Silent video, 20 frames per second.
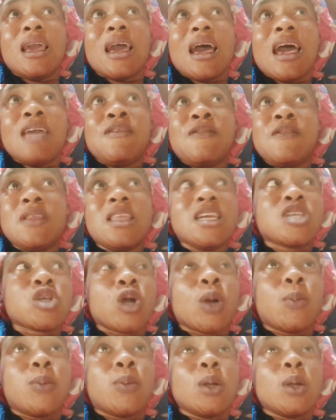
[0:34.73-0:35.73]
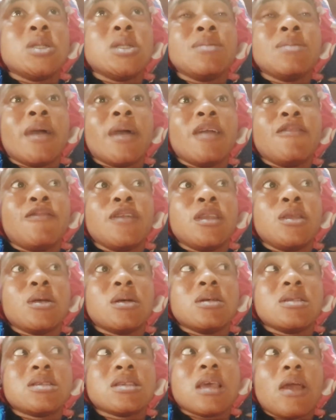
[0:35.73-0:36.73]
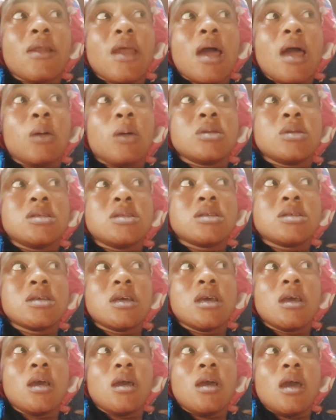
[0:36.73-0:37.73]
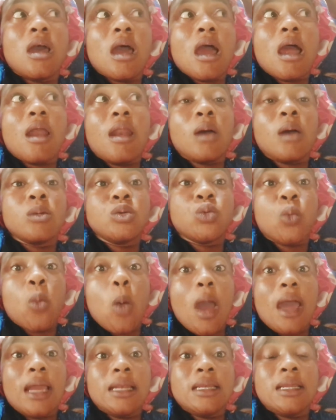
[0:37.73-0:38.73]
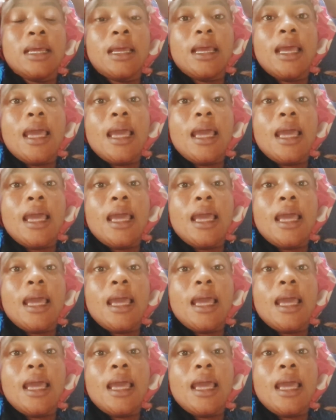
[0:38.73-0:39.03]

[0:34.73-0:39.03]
I finished uploading my videos around 1,